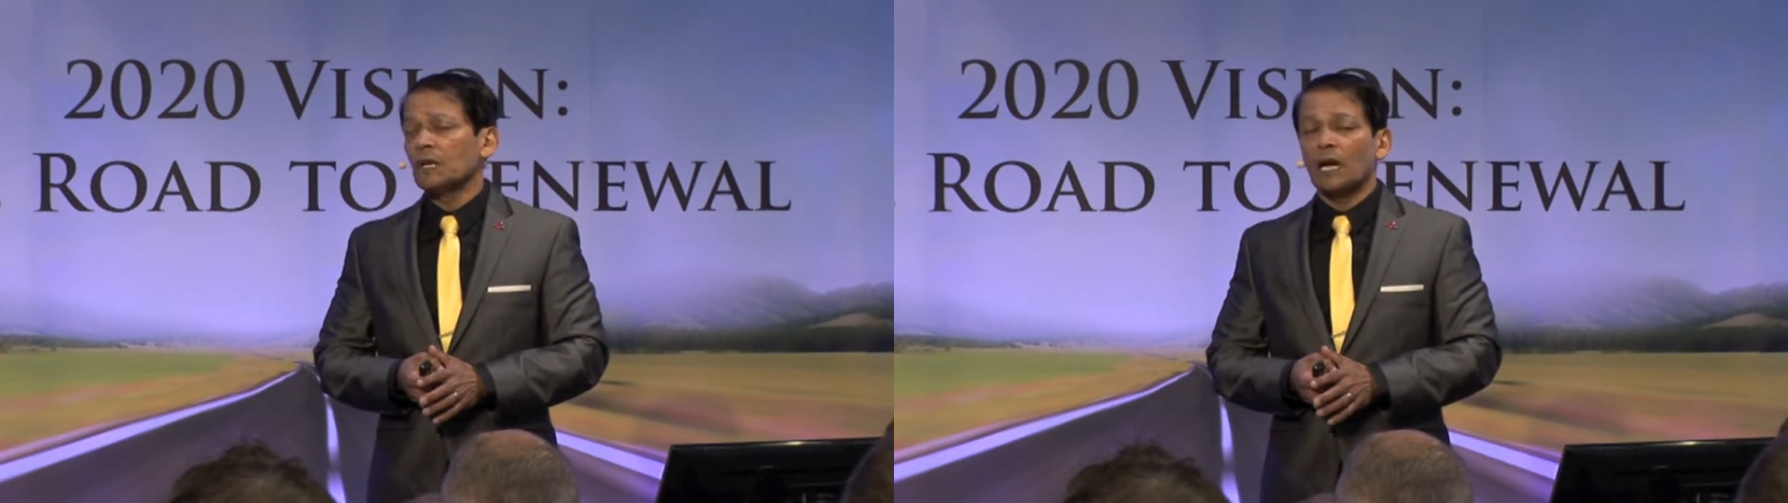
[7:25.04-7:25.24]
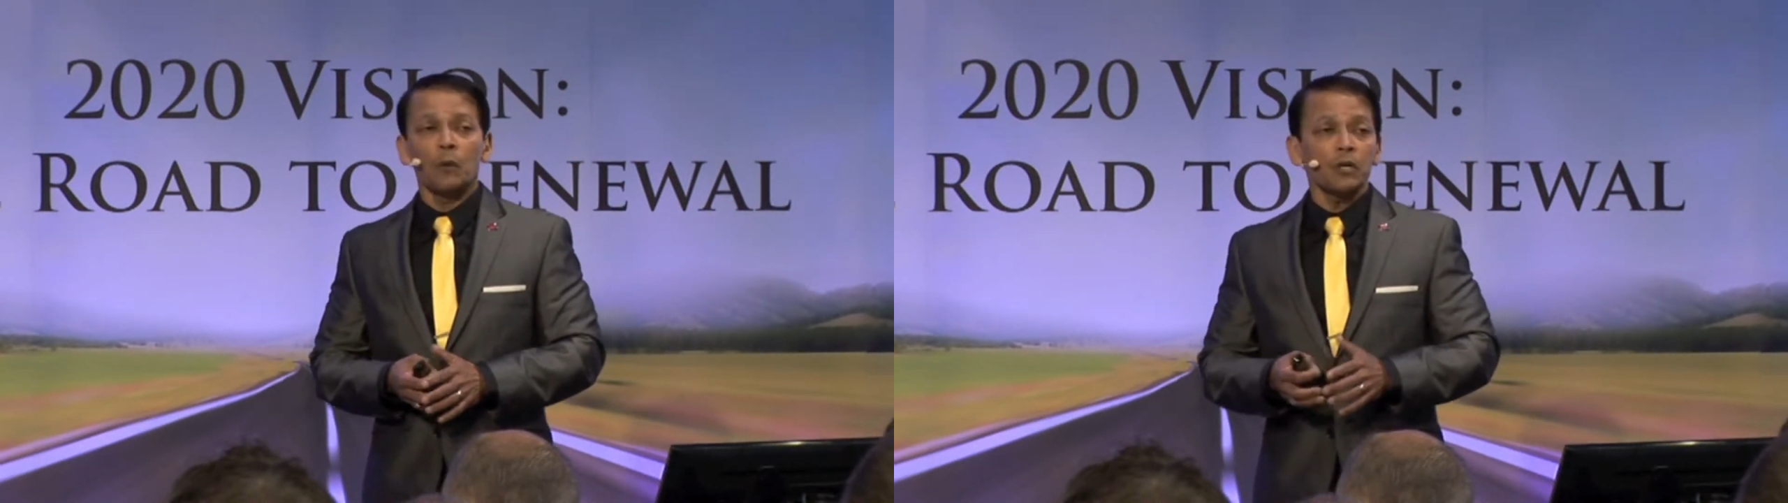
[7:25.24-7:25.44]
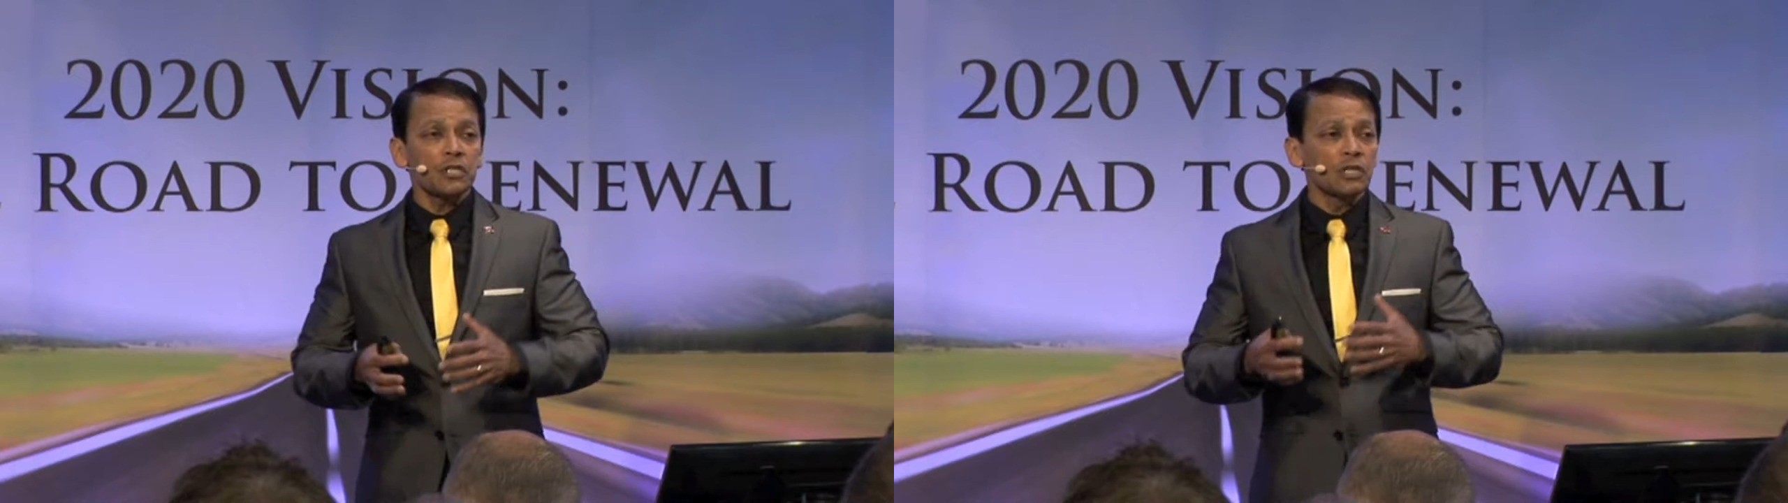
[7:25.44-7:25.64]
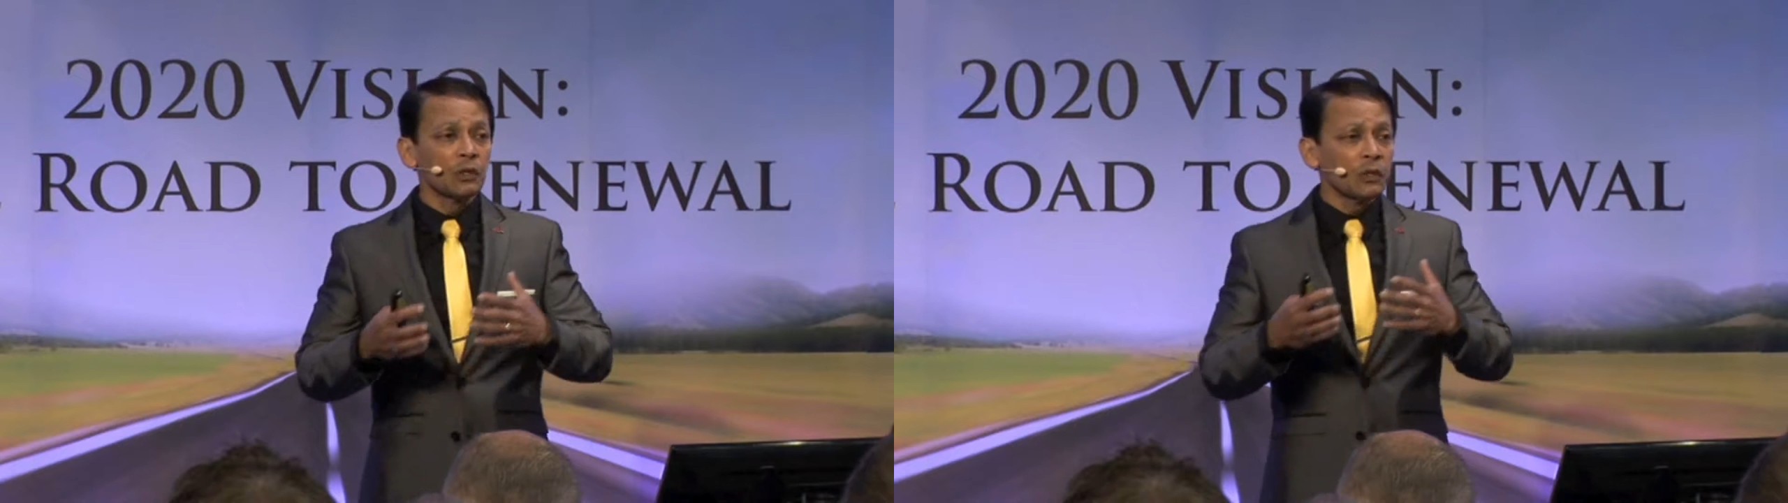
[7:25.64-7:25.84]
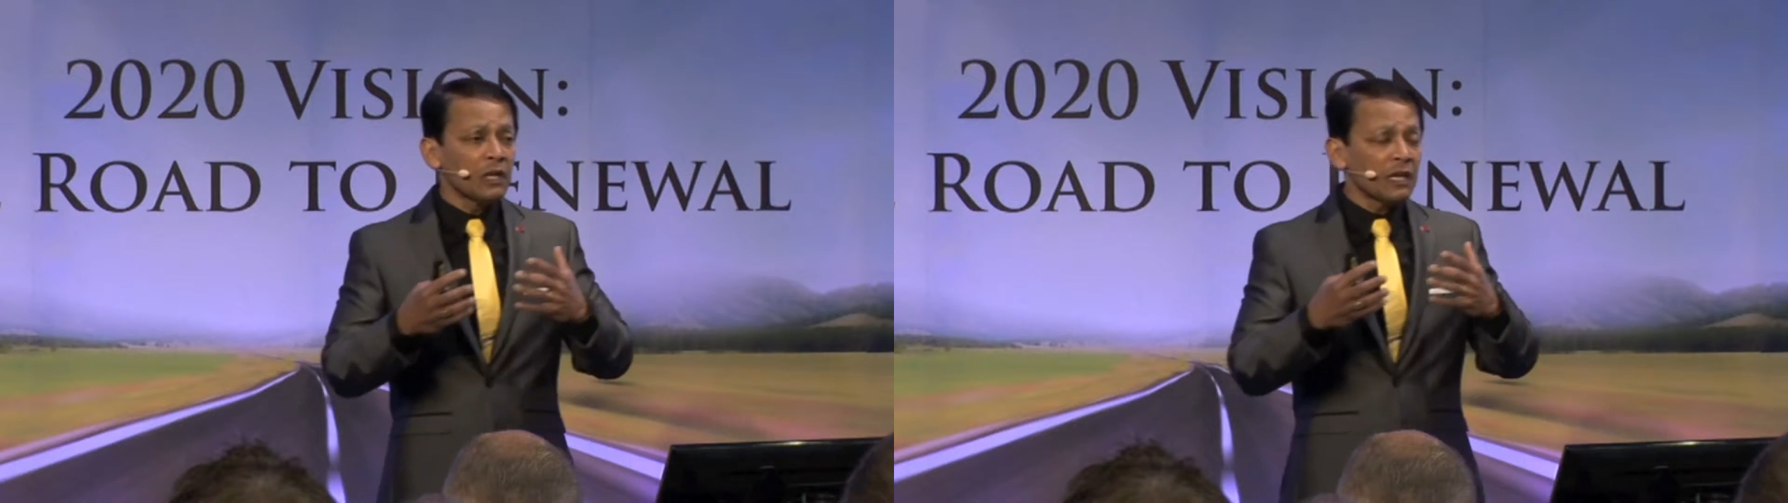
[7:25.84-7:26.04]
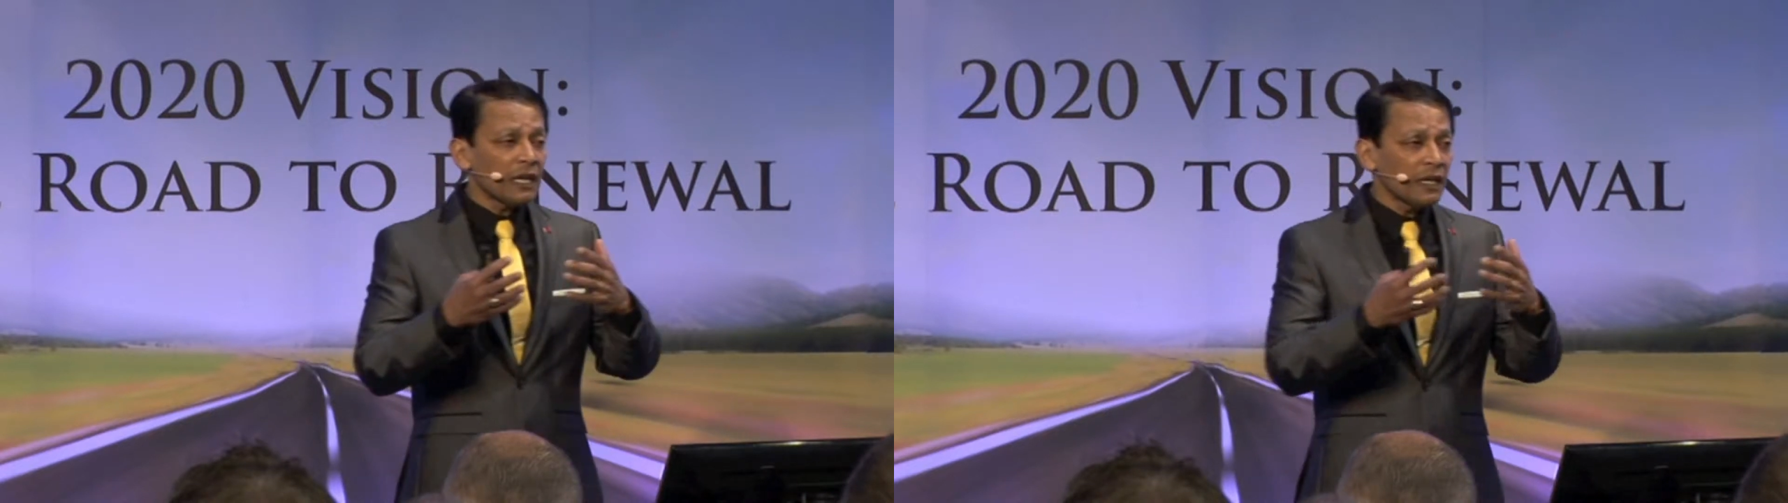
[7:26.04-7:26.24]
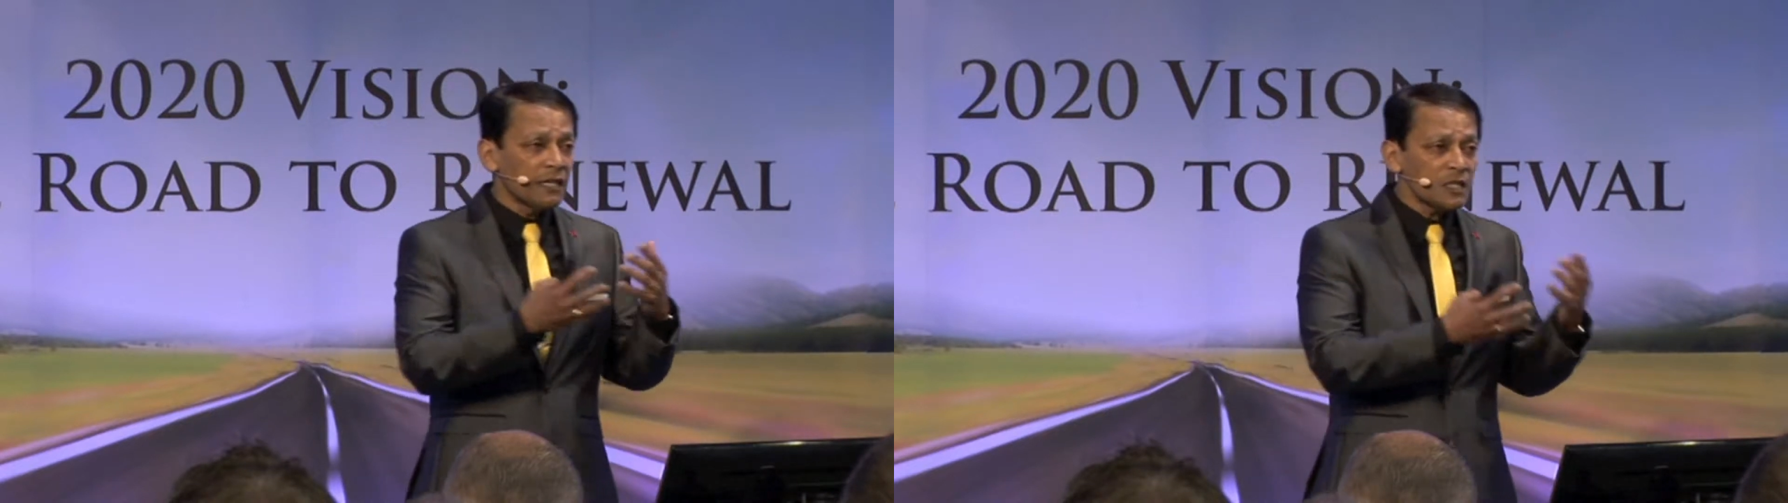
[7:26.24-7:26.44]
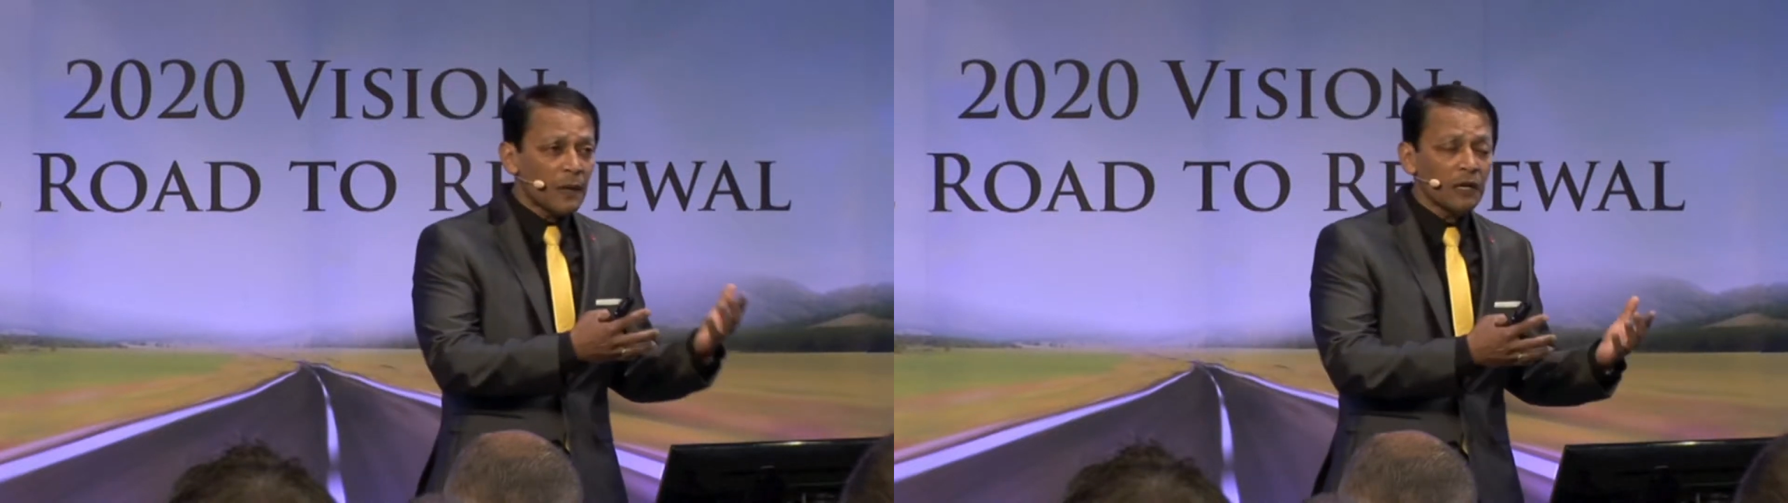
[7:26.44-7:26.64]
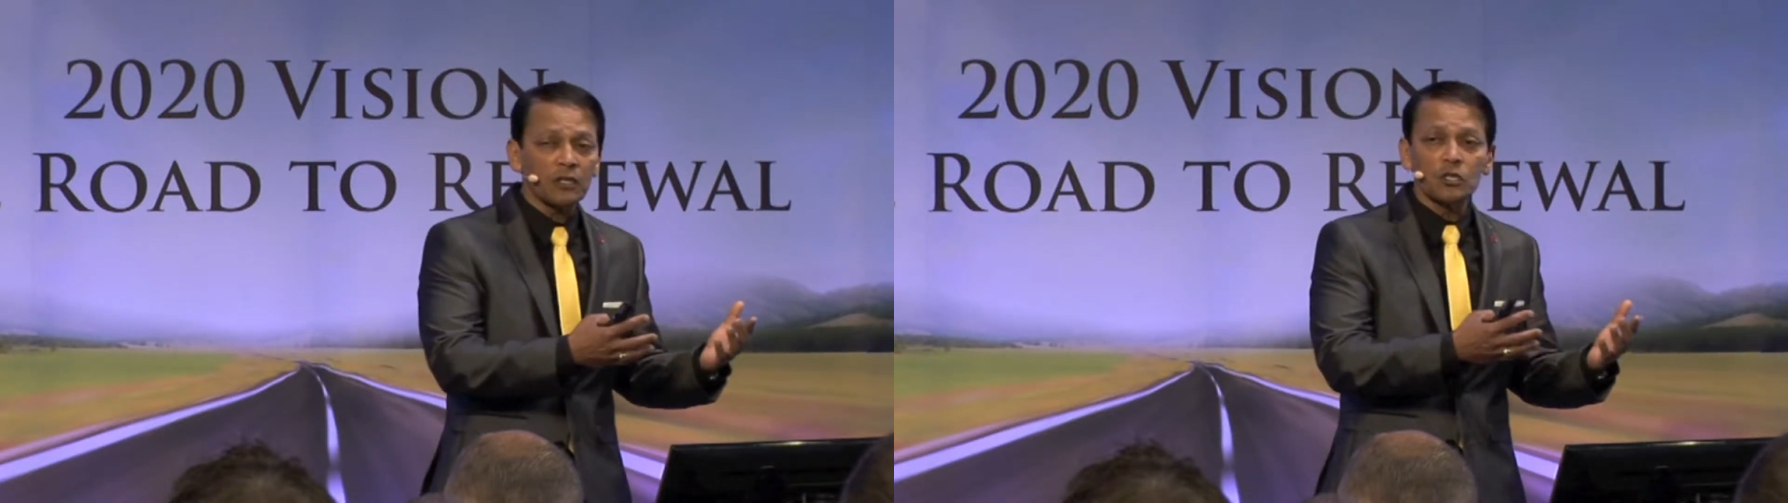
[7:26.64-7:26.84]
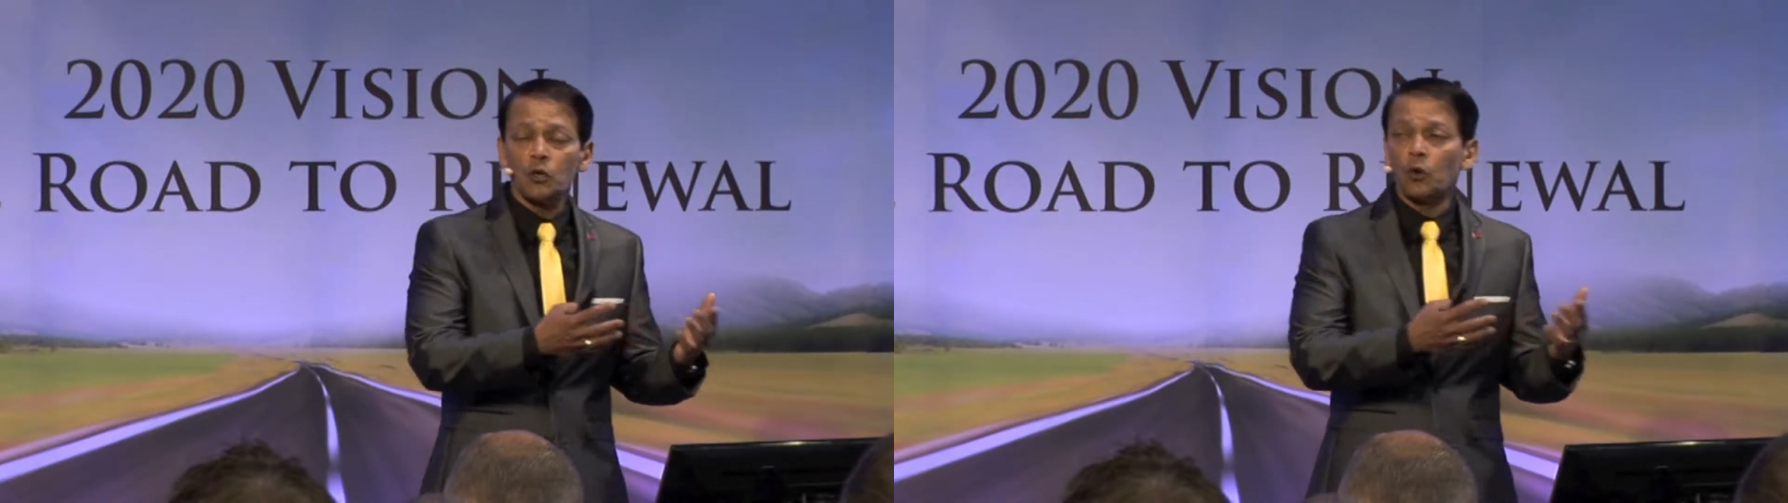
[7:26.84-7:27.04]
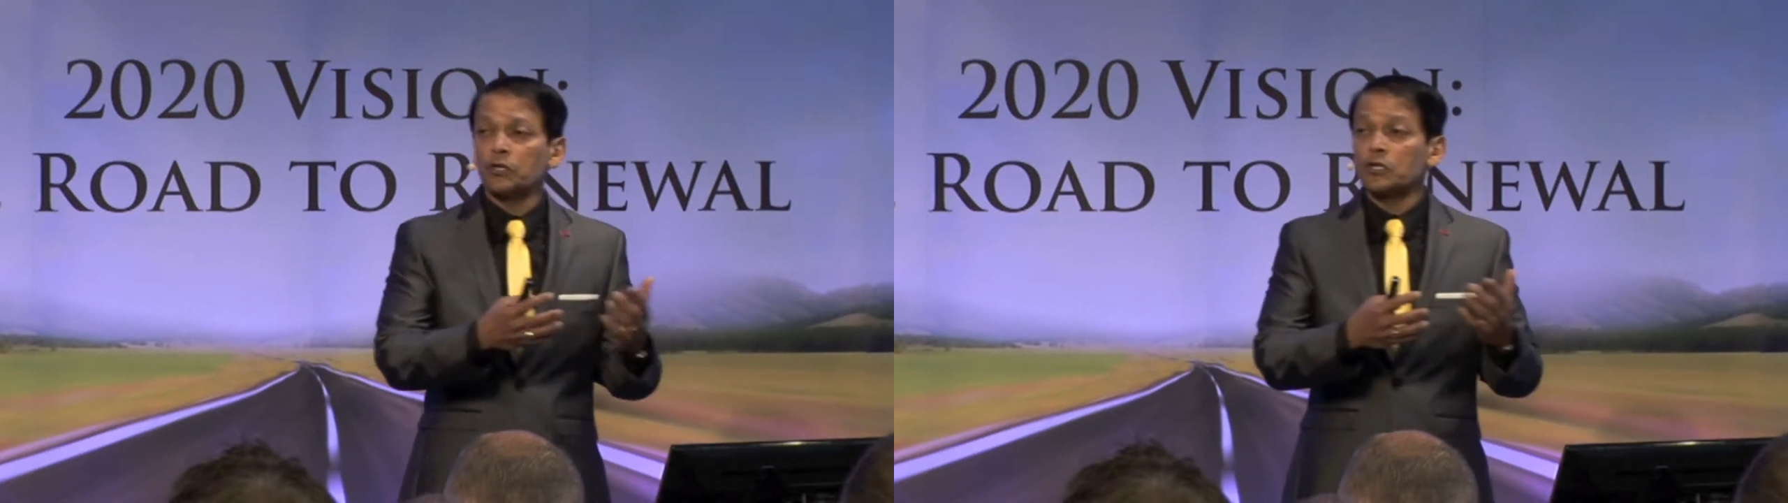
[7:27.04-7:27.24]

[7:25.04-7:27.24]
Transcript: I want to, in this part of the talk,